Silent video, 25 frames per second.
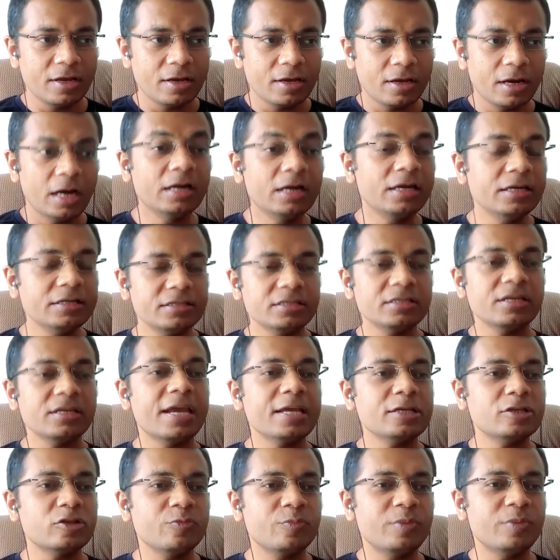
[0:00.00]
at least in
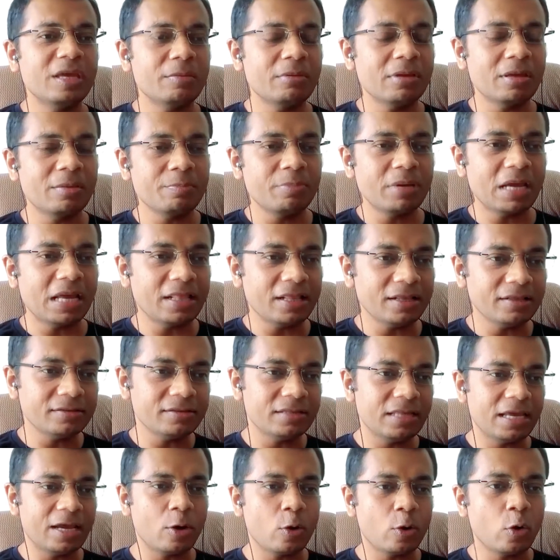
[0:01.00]
case of BBMP, I think
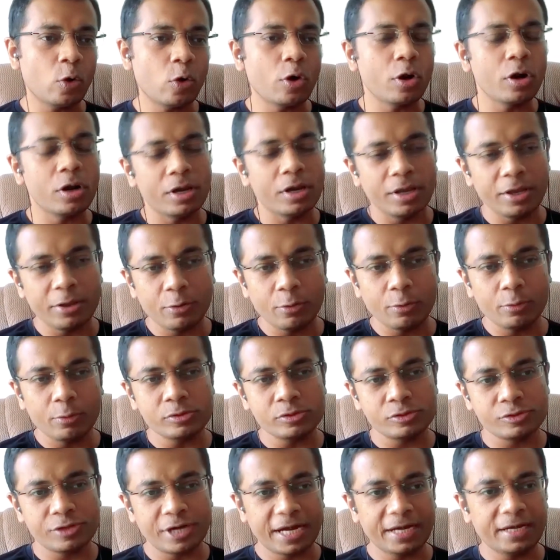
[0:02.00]
they call you
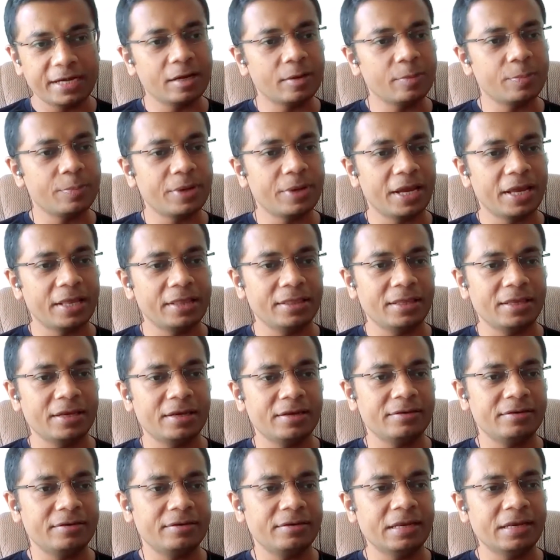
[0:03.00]
straight up and then
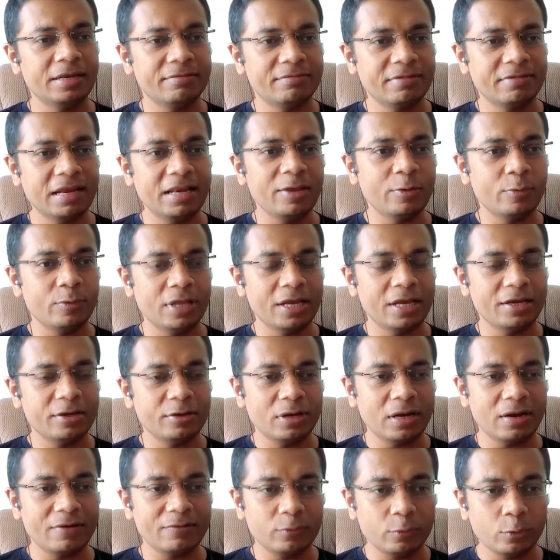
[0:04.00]
they tell you that
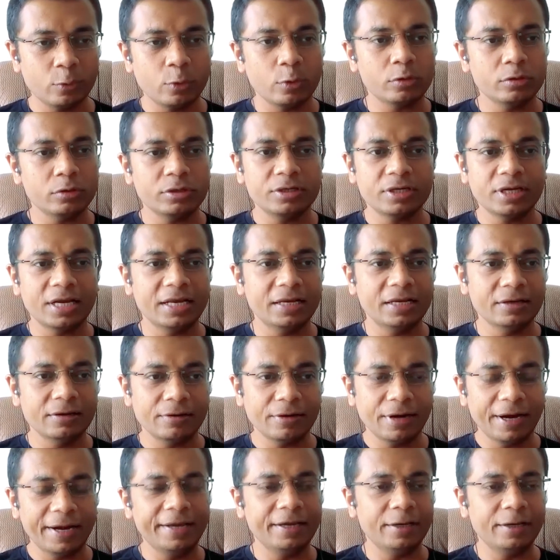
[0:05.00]
you have to quarantine
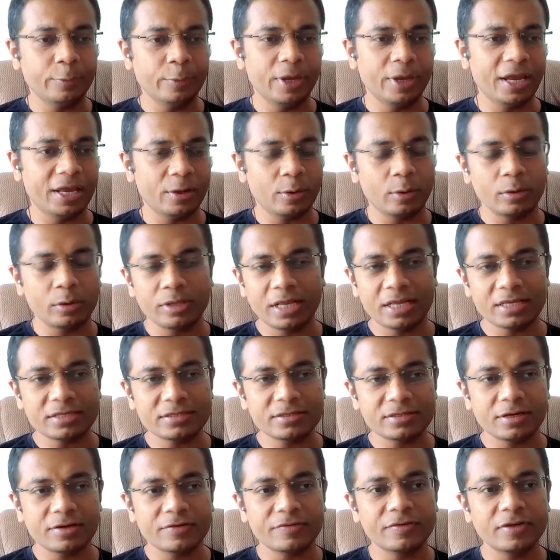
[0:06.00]
right away and all that
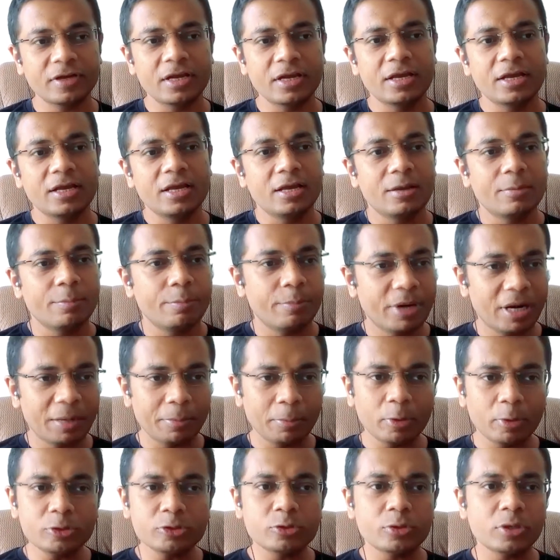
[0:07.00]
stuff. But I'm
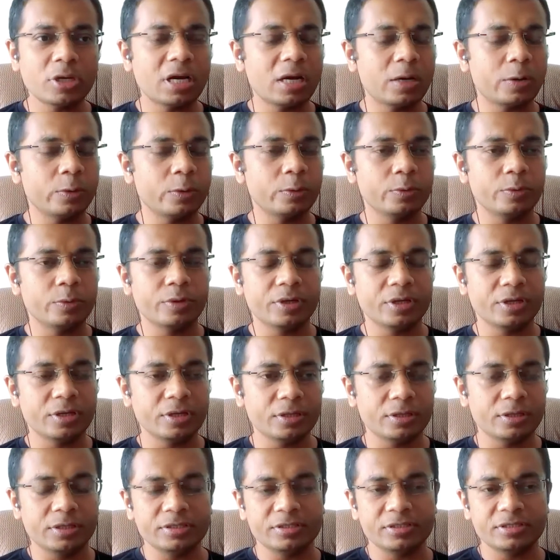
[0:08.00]
not sure how
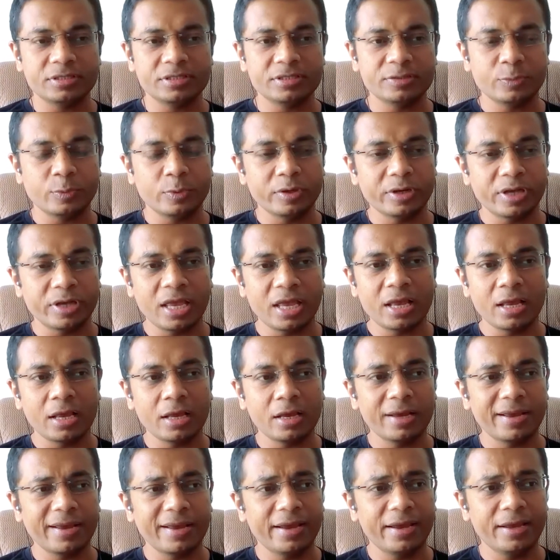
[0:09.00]
this is
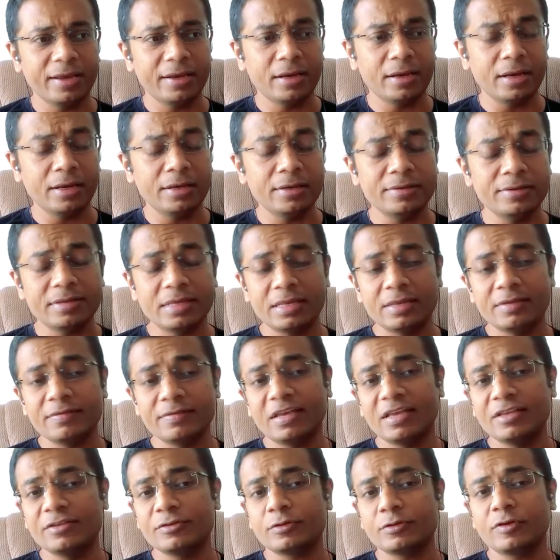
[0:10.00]
working in the
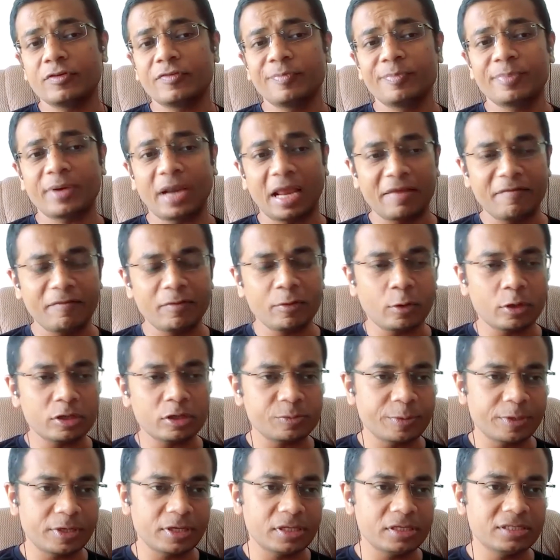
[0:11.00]
sense of private
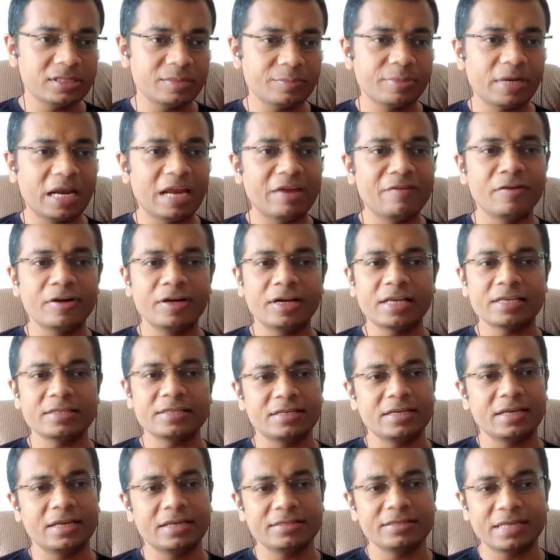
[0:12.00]
hospitals and private
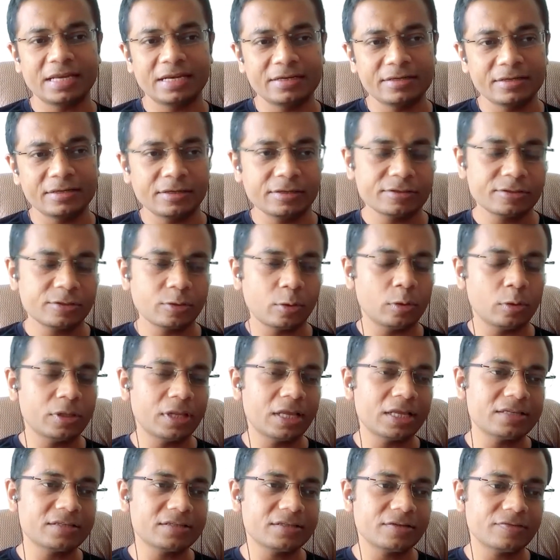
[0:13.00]
testing centers and all
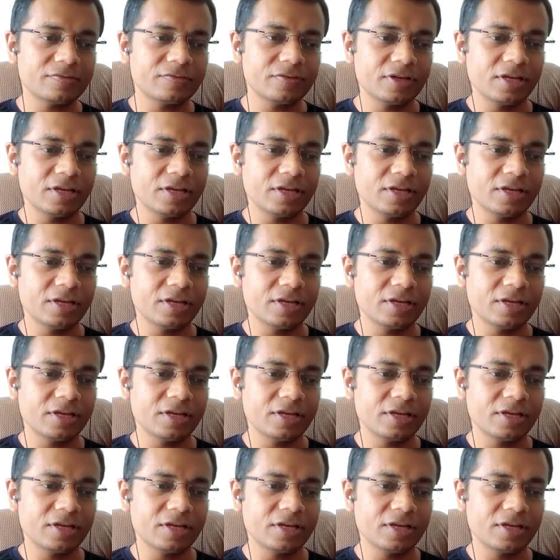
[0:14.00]
that stuff.